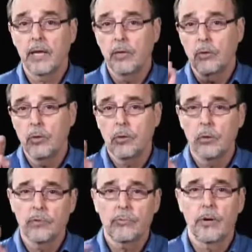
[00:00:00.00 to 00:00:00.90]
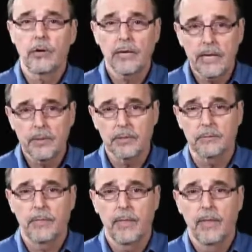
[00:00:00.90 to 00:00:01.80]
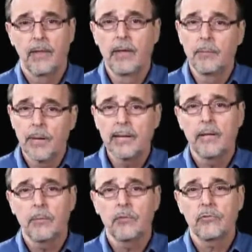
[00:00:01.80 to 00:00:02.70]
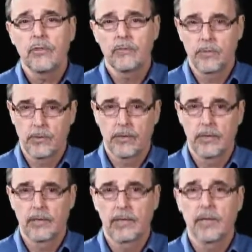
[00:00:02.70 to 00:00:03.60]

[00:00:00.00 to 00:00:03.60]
make you a smarter gambler. My name is Steve Borey,